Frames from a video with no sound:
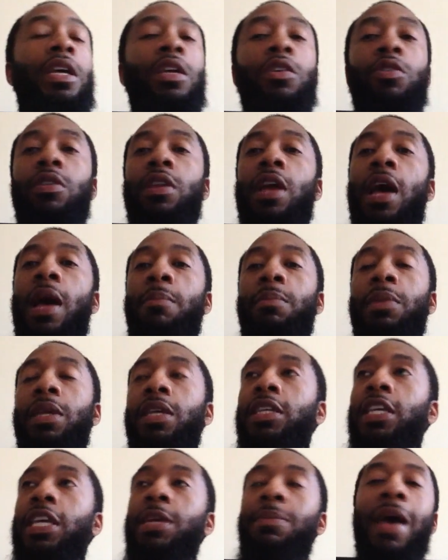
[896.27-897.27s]
You know what I
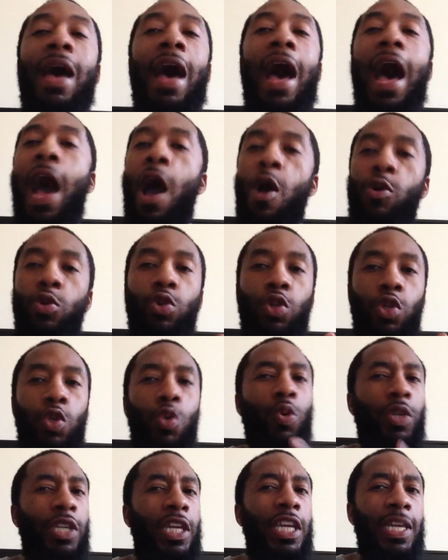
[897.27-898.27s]
mean? How do
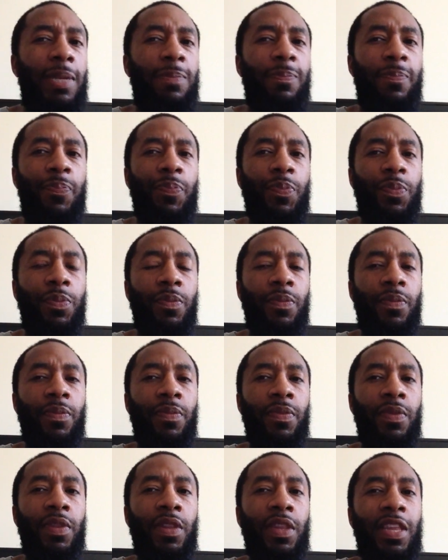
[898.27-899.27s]
you keep
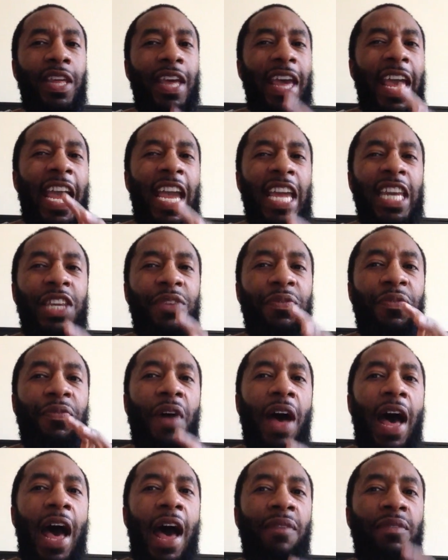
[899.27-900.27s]
the
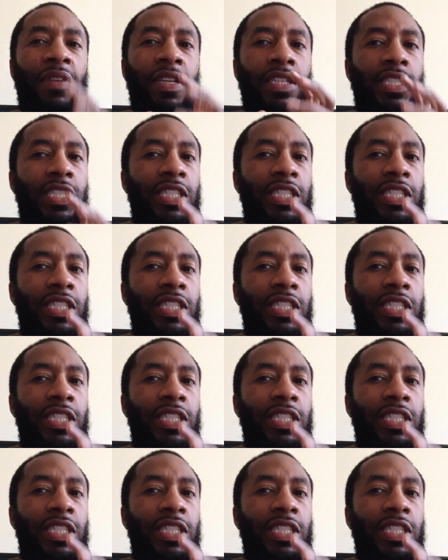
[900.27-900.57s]
85 in